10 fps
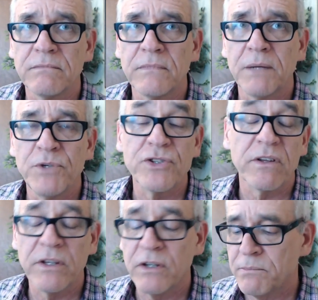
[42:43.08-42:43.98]
uh,
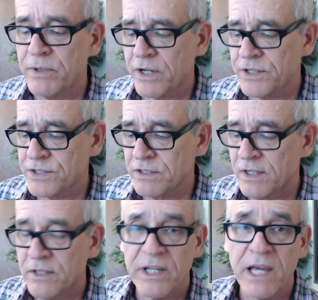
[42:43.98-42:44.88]
music theater because
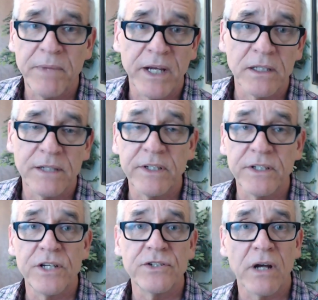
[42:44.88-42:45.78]
you can't make a living
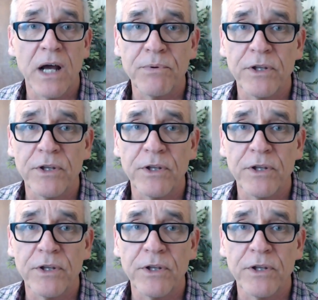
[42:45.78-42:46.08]
teaching opera.